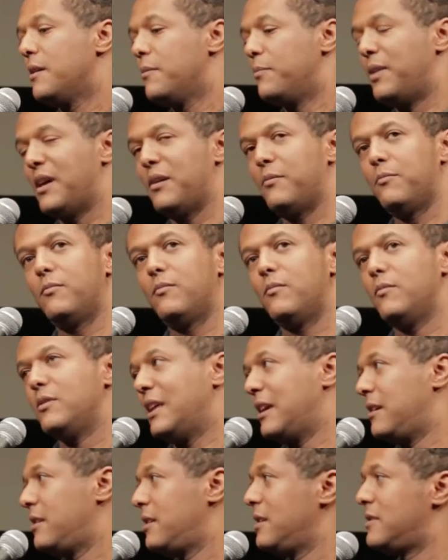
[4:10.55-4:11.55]
that
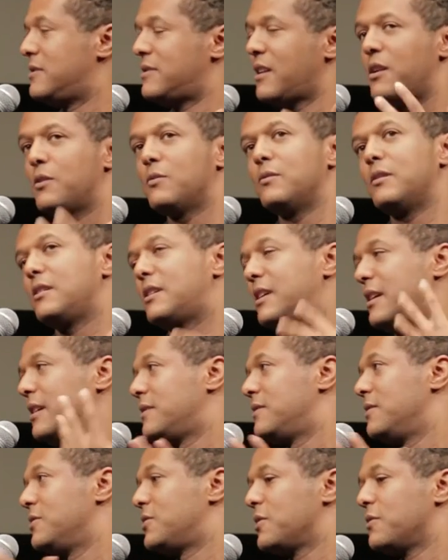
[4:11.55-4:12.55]
it's not only
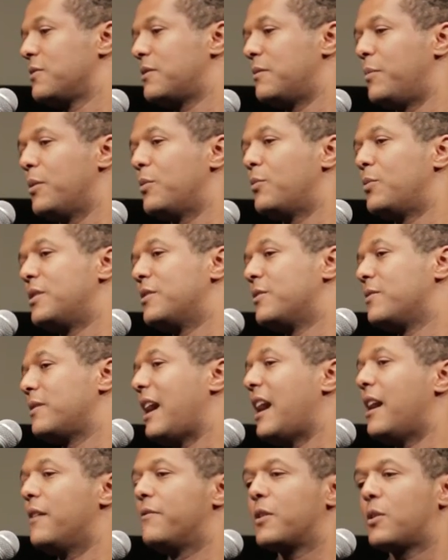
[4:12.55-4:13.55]
kids and children, but we don't
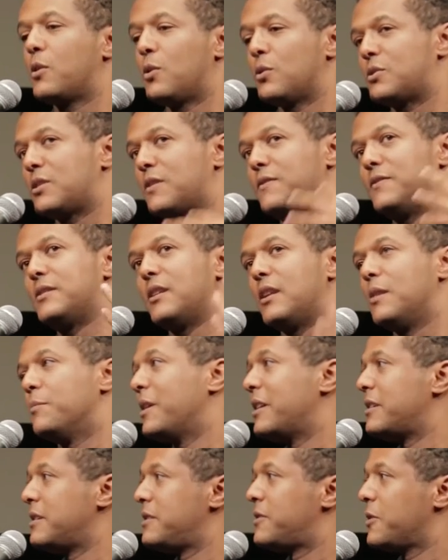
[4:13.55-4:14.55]
have a culture of cinema
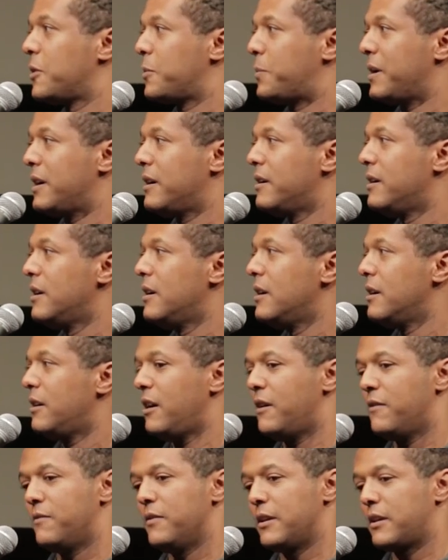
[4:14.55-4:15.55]
in Ethiopia,
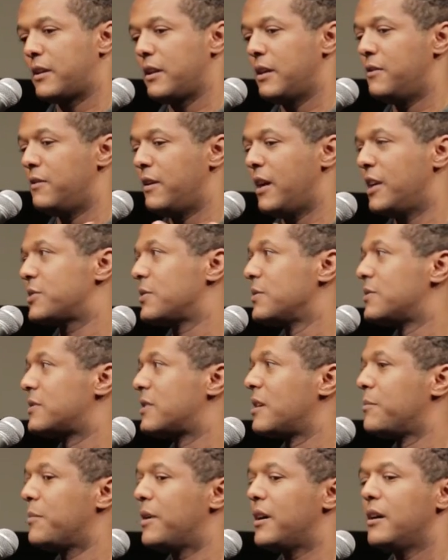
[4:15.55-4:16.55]
of like international
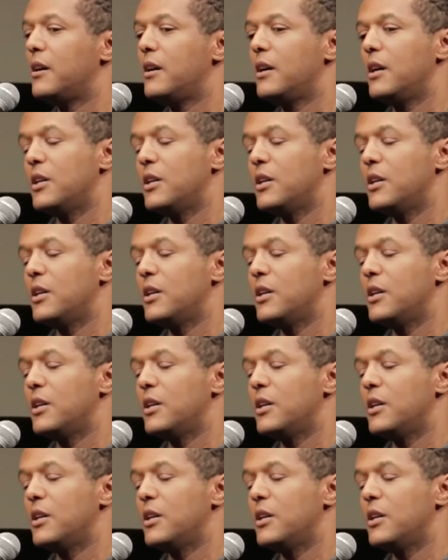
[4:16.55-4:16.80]
cinema.